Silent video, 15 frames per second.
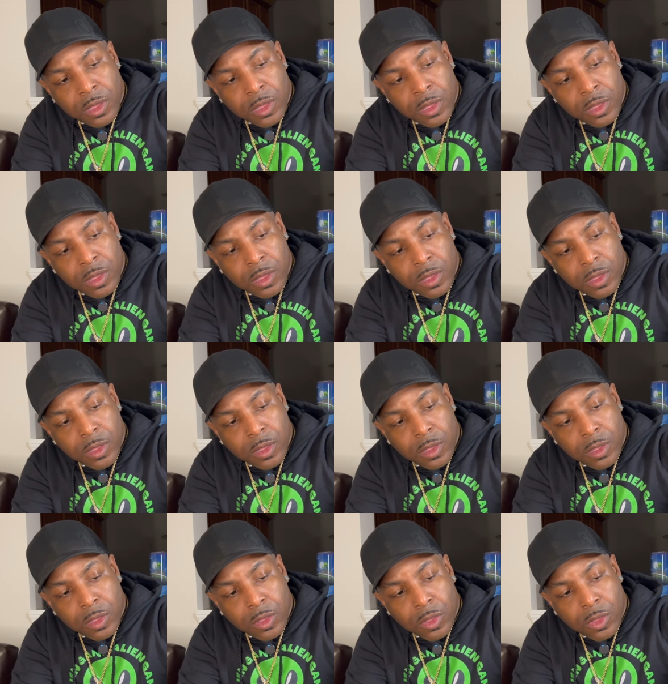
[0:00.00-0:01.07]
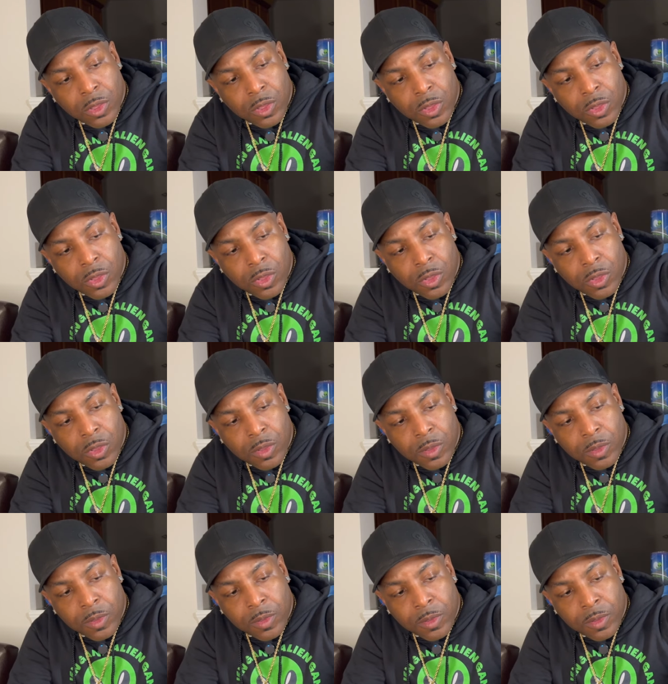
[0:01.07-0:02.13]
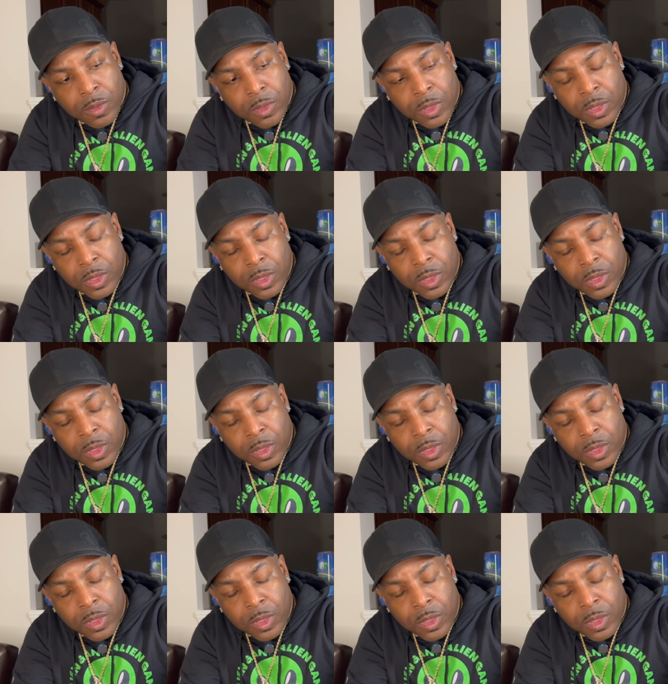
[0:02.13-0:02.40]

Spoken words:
No one is speaking in this clip.